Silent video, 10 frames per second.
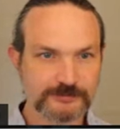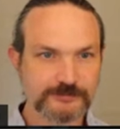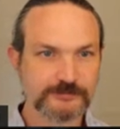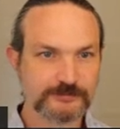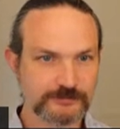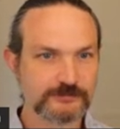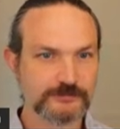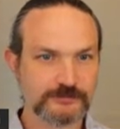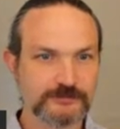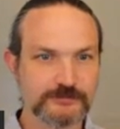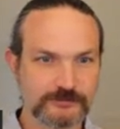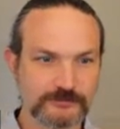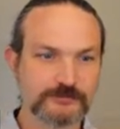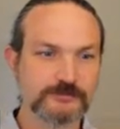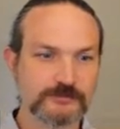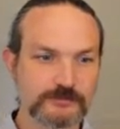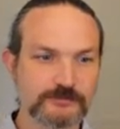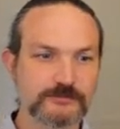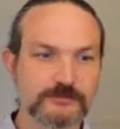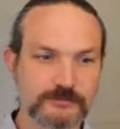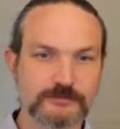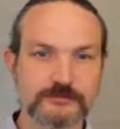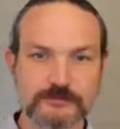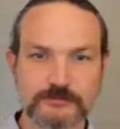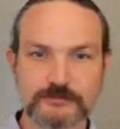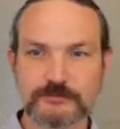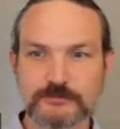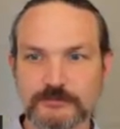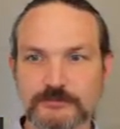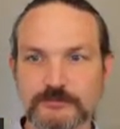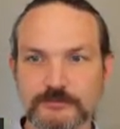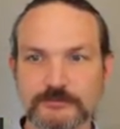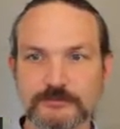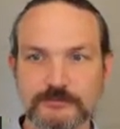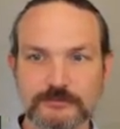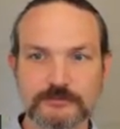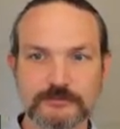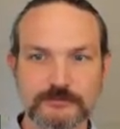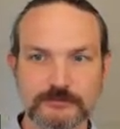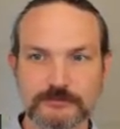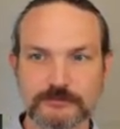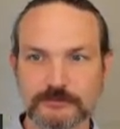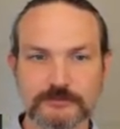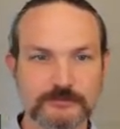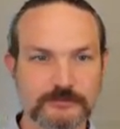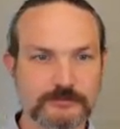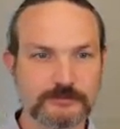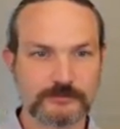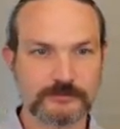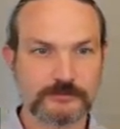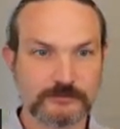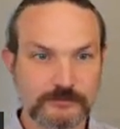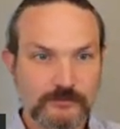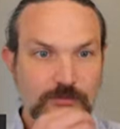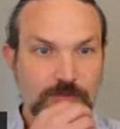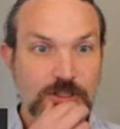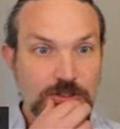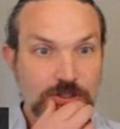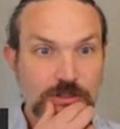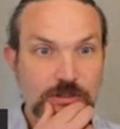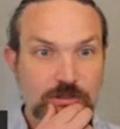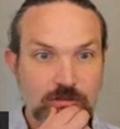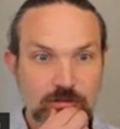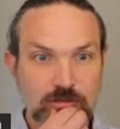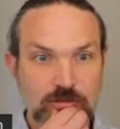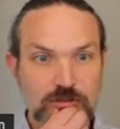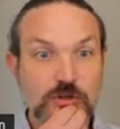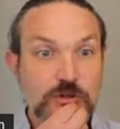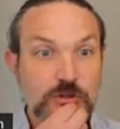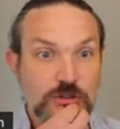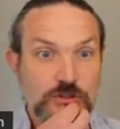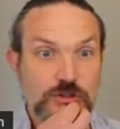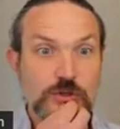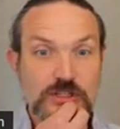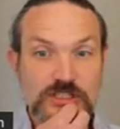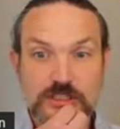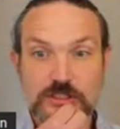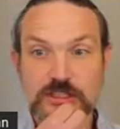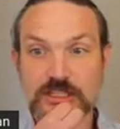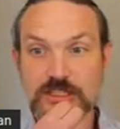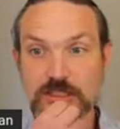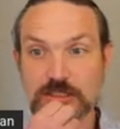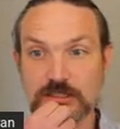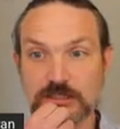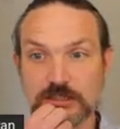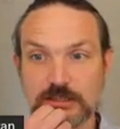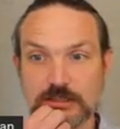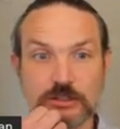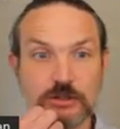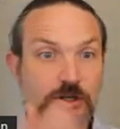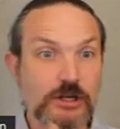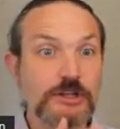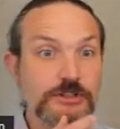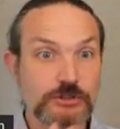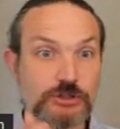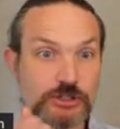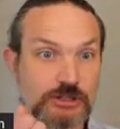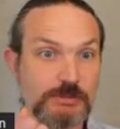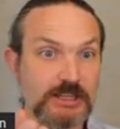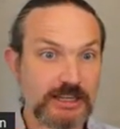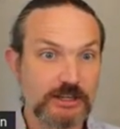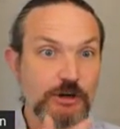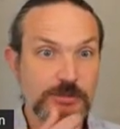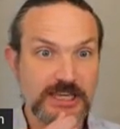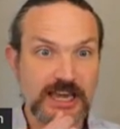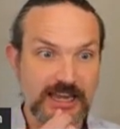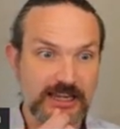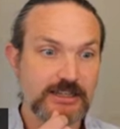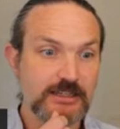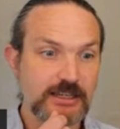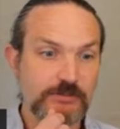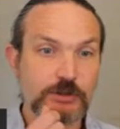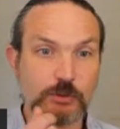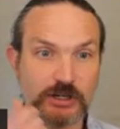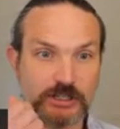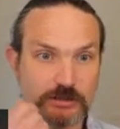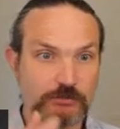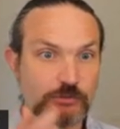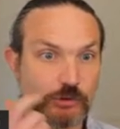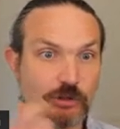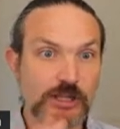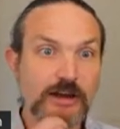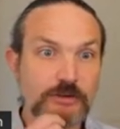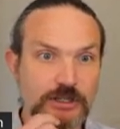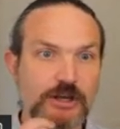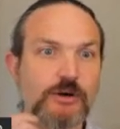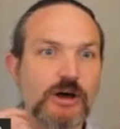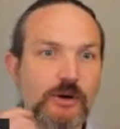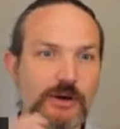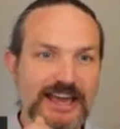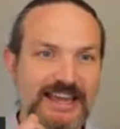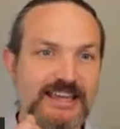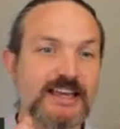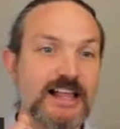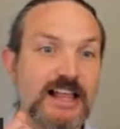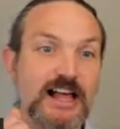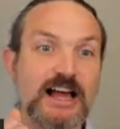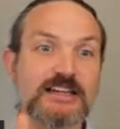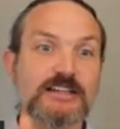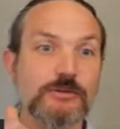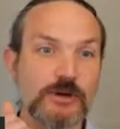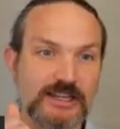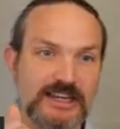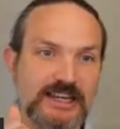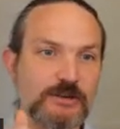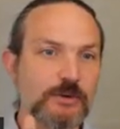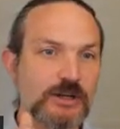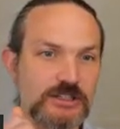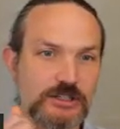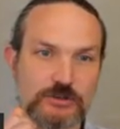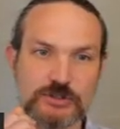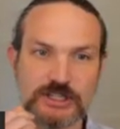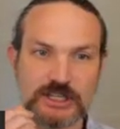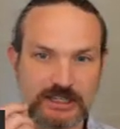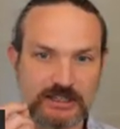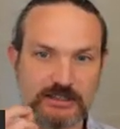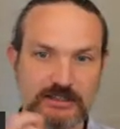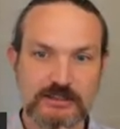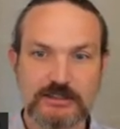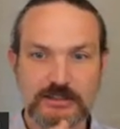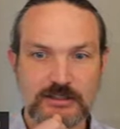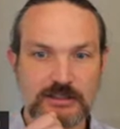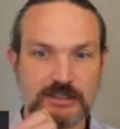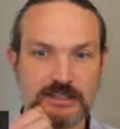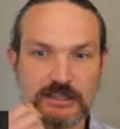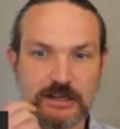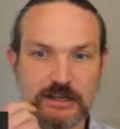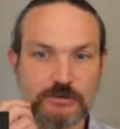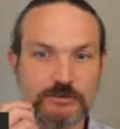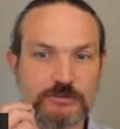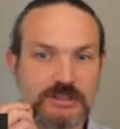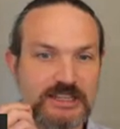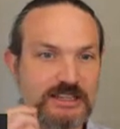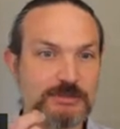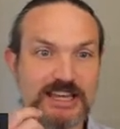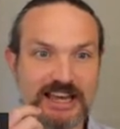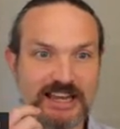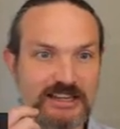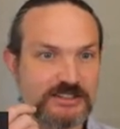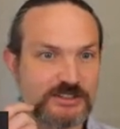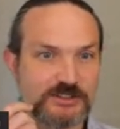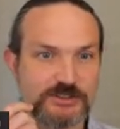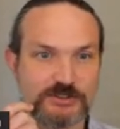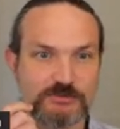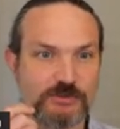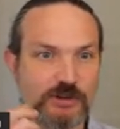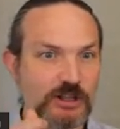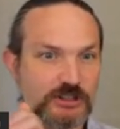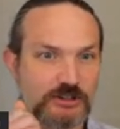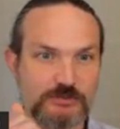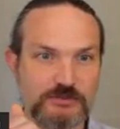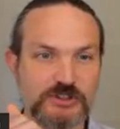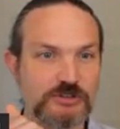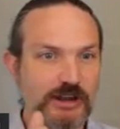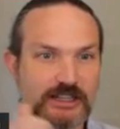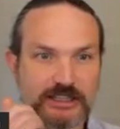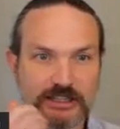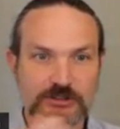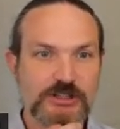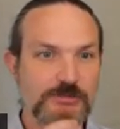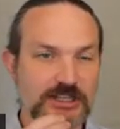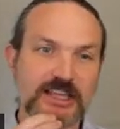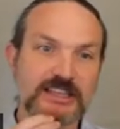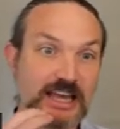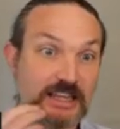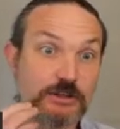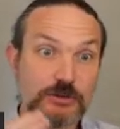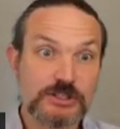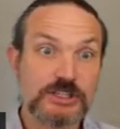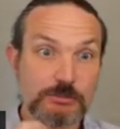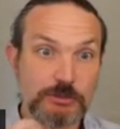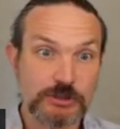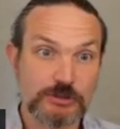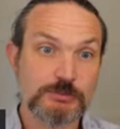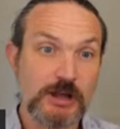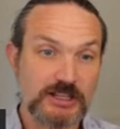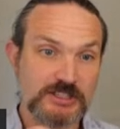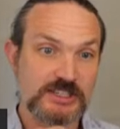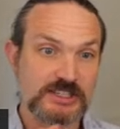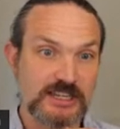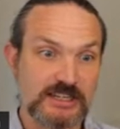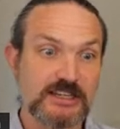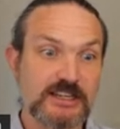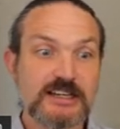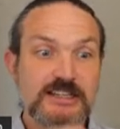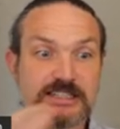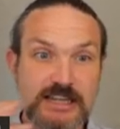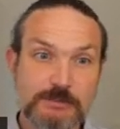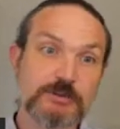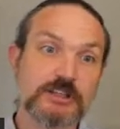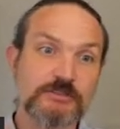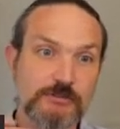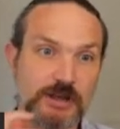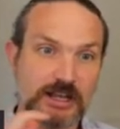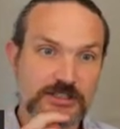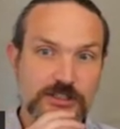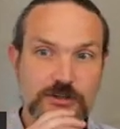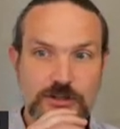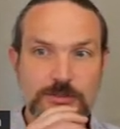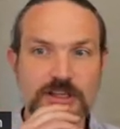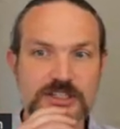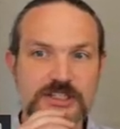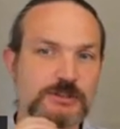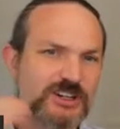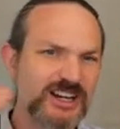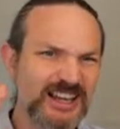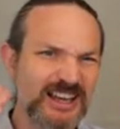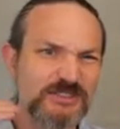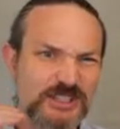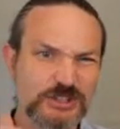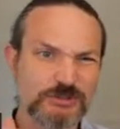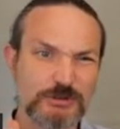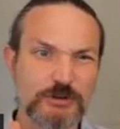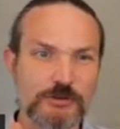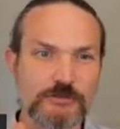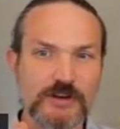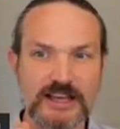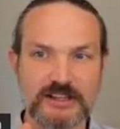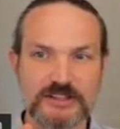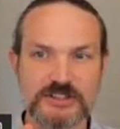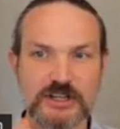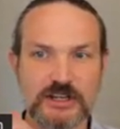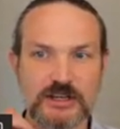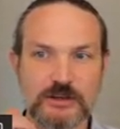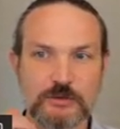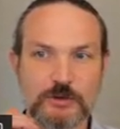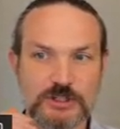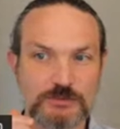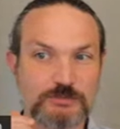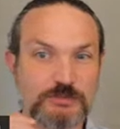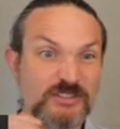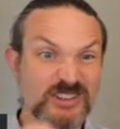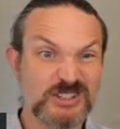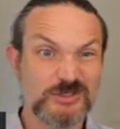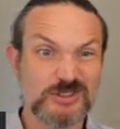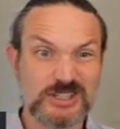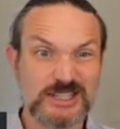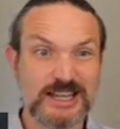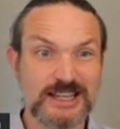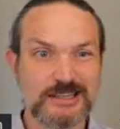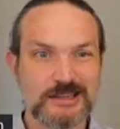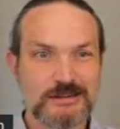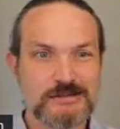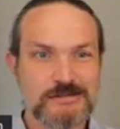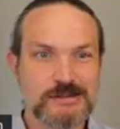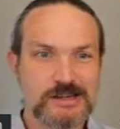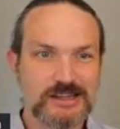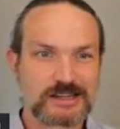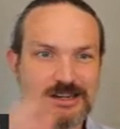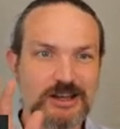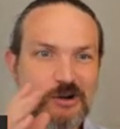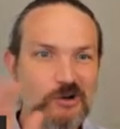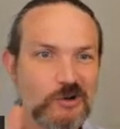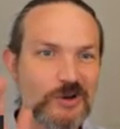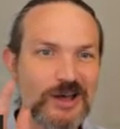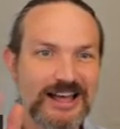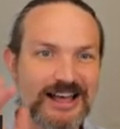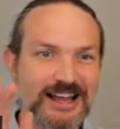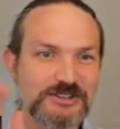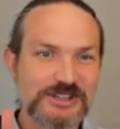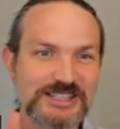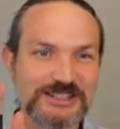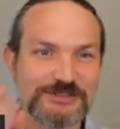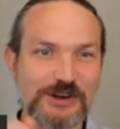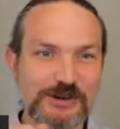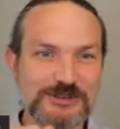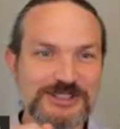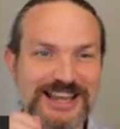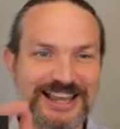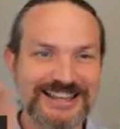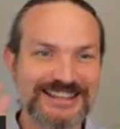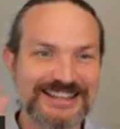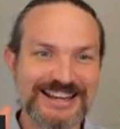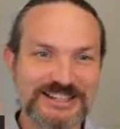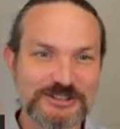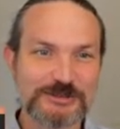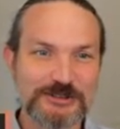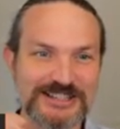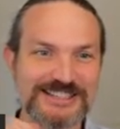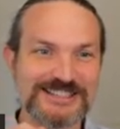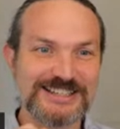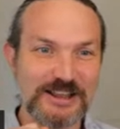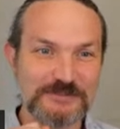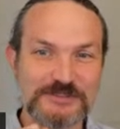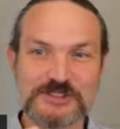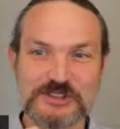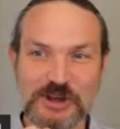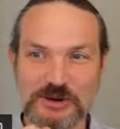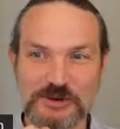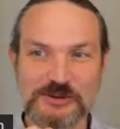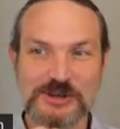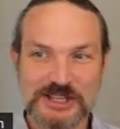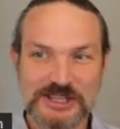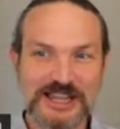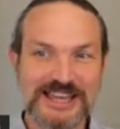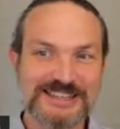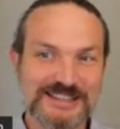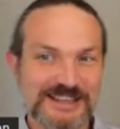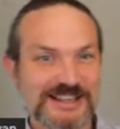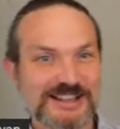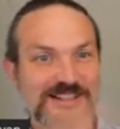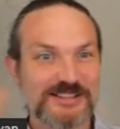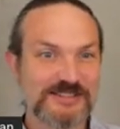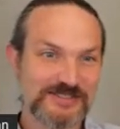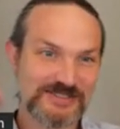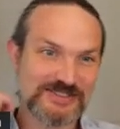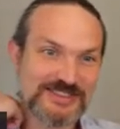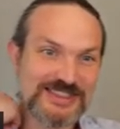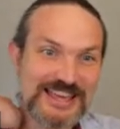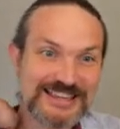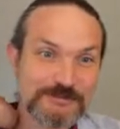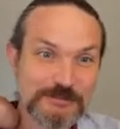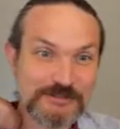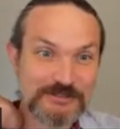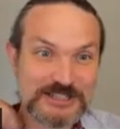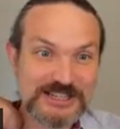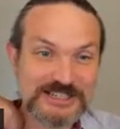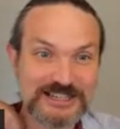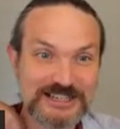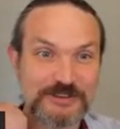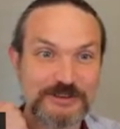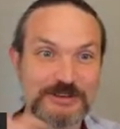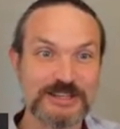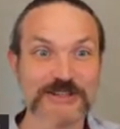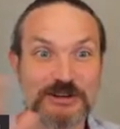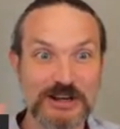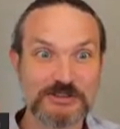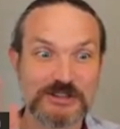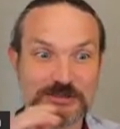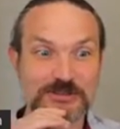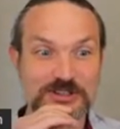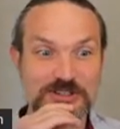these are the only three that will be supported in kubernetes you can mix and match you can modify you can go and have so, multiple so policies this, too. This, you can also use something like OPA if you right. want to rule out, you know, oh hey, I don't want anyone using, you know, EBS volumes directly or something like that. You can still put those policies in separately from pod security policy, but you kind of have these three profiles, which is privilege, which is like, you know, I trust these folks and they got to do some crazy stuff. So, like, they can privilege escalate if they need to, and I trust them to